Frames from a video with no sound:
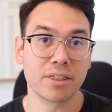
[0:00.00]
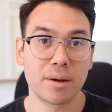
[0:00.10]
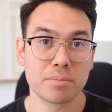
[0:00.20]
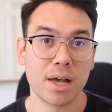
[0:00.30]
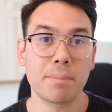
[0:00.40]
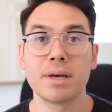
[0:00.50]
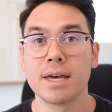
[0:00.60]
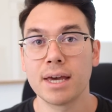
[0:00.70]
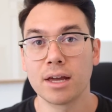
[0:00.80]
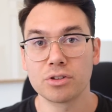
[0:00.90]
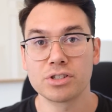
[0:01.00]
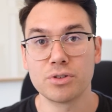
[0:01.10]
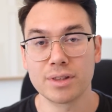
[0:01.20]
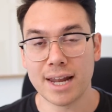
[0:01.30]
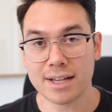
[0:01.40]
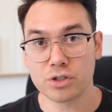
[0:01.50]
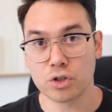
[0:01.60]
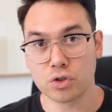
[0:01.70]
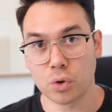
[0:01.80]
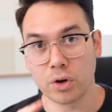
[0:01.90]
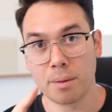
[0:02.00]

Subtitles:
thumbs up, and I'll see you in the next tutorial.